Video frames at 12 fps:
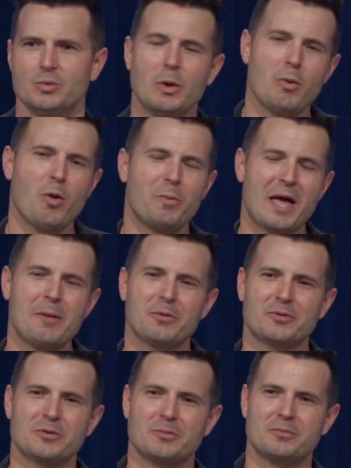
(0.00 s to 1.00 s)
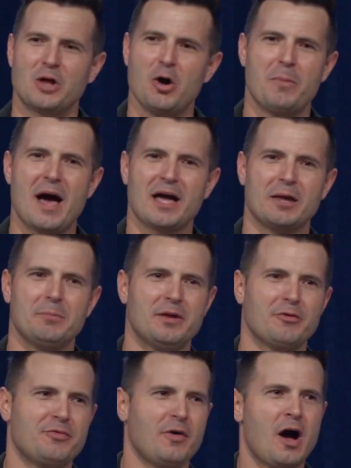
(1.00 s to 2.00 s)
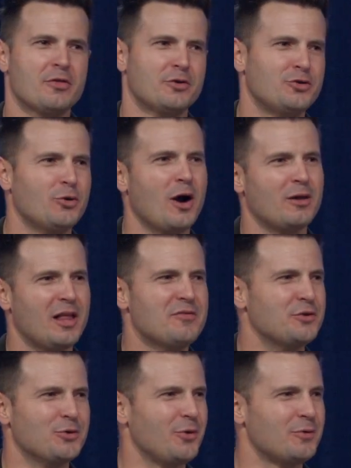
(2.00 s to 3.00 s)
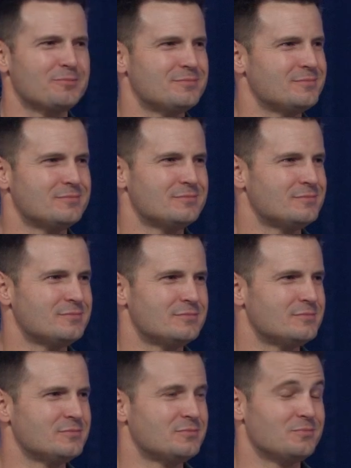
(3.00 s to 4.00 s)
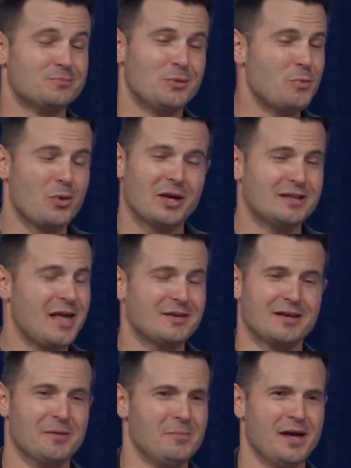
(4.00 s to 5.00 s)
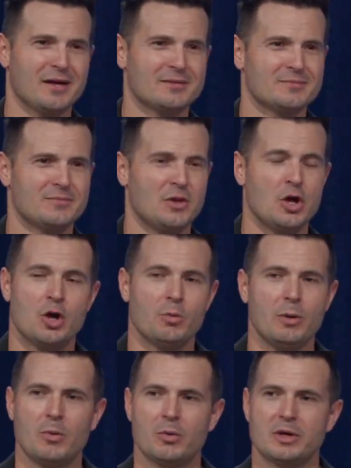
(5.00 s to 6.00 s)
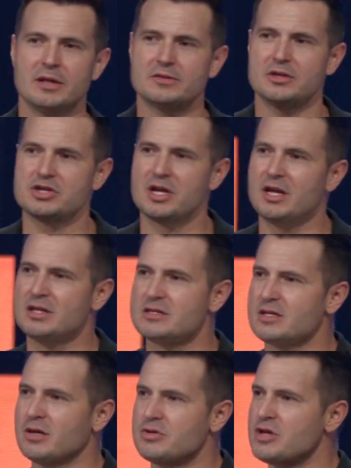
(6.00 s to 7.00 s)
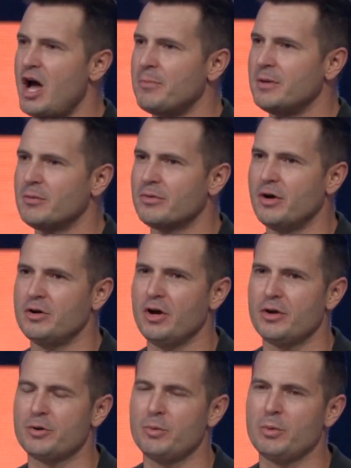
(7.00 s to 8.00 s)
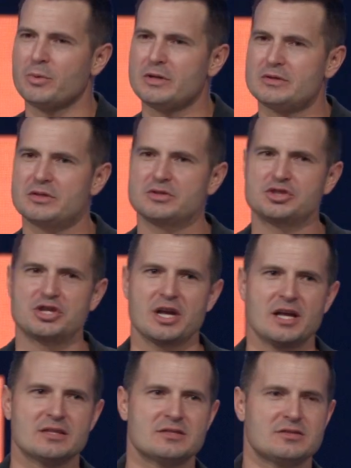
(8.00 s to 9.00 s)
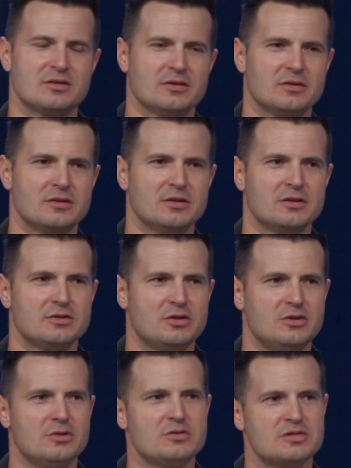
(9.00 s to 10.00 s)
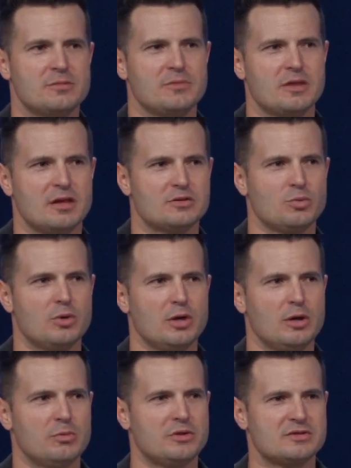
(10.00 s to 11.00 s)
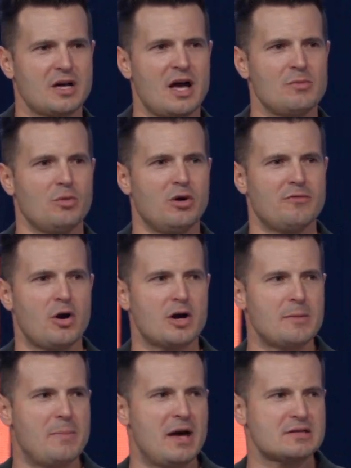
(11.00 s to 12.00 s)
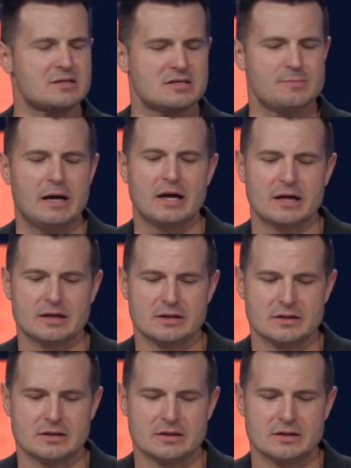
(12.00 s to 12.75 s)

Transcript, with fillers: We won't be able to go back and be a father to our 11-year-old. We won't get that time back. We won't get the chance to go shopping with our daughter. We won't get the chance to do some things. The time will have already passed us by.